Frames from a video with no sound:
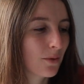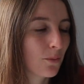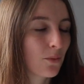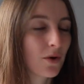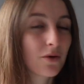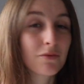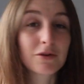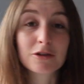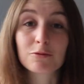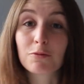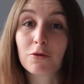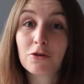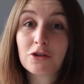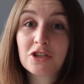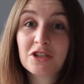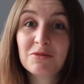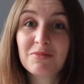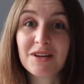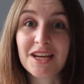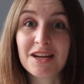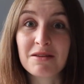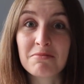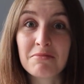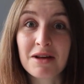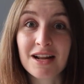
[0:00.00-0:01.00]
we were supposed to
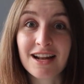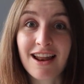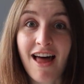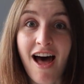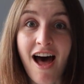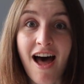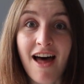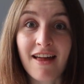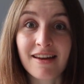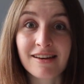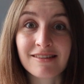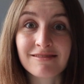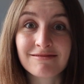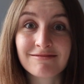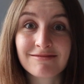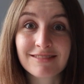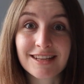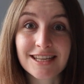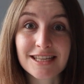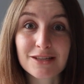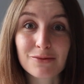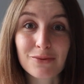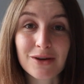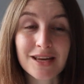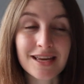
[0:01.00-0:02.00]
be in Milan
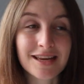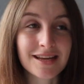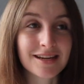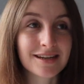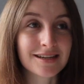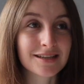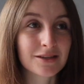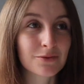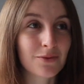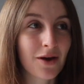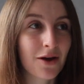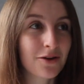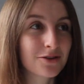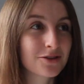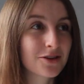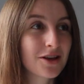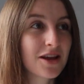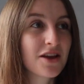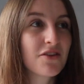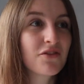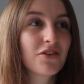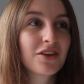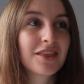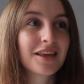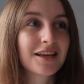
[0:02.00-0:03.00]
this weekend as well. So
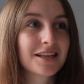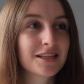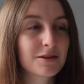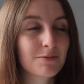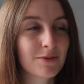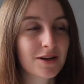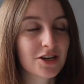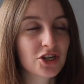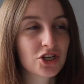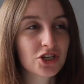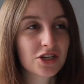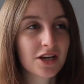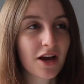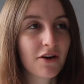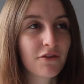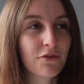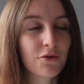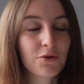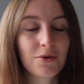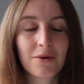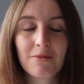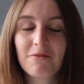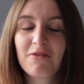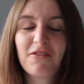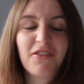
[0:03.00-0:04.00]
everything's been
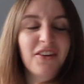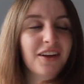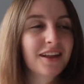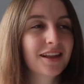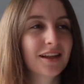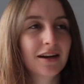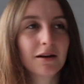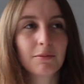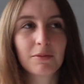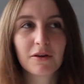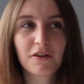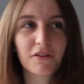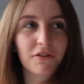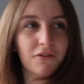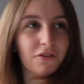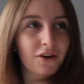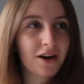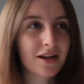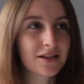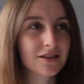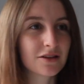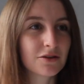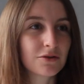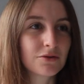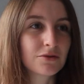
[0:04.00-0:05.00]
shuffled. I'm feeling a bit
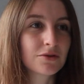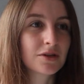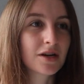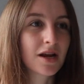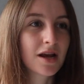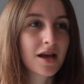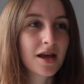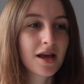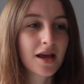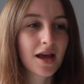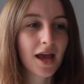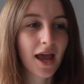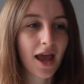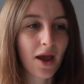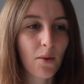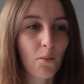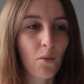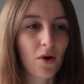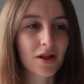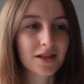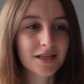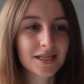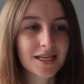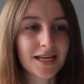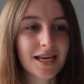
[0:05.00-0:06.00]
frazzled. And
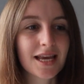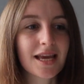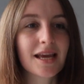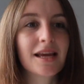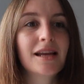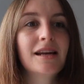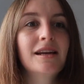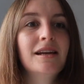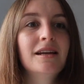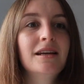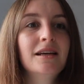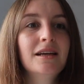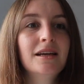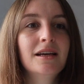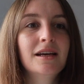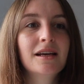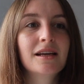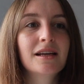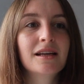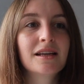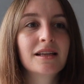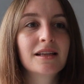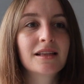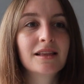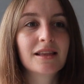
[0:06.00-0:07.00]
once again,
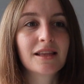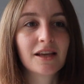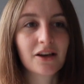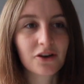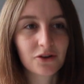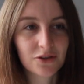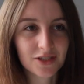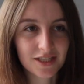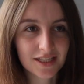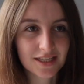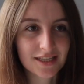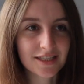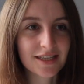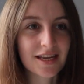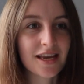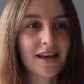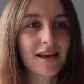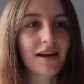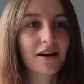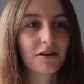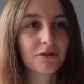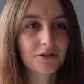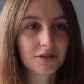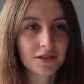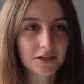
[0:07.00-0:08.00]
there was a
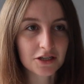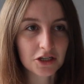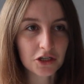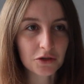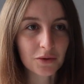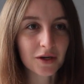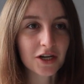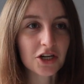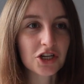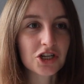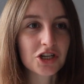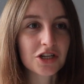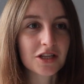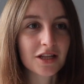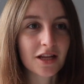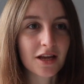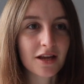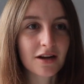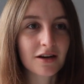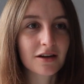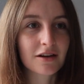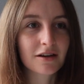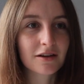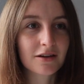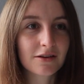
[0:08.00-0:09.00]
seagull situation
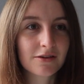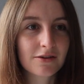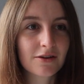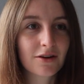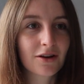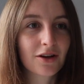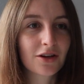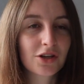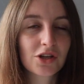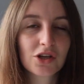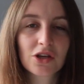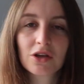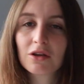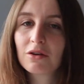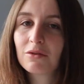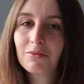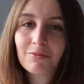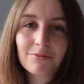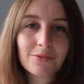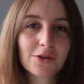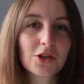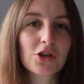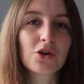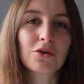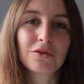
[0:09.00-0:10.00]
that
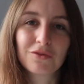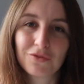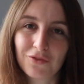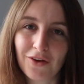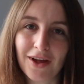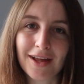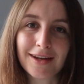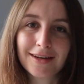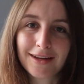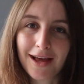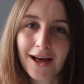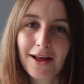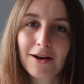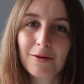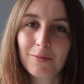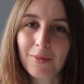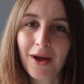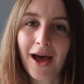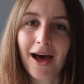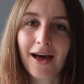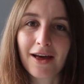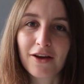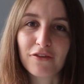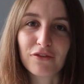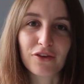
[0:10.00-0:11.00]
you'll find out
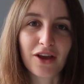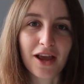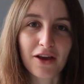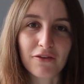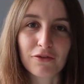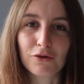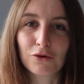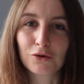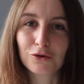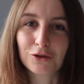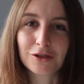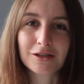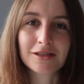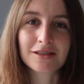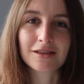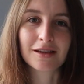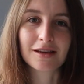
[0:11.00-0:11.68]
about if you haven't already